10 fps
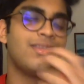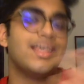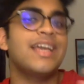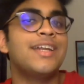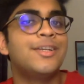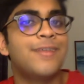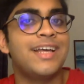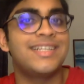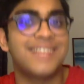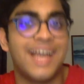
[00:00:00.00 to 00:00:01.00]
In
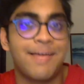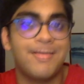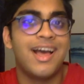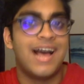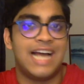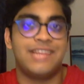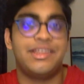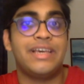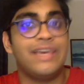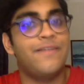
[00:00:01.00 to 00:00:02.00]
today's time, I
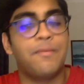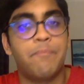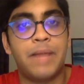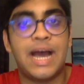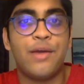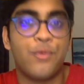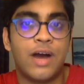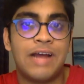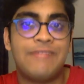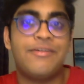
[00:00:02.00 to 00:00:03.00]
think even bad
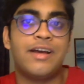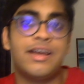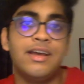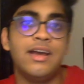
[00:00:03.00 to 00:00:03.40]
Wi-Fi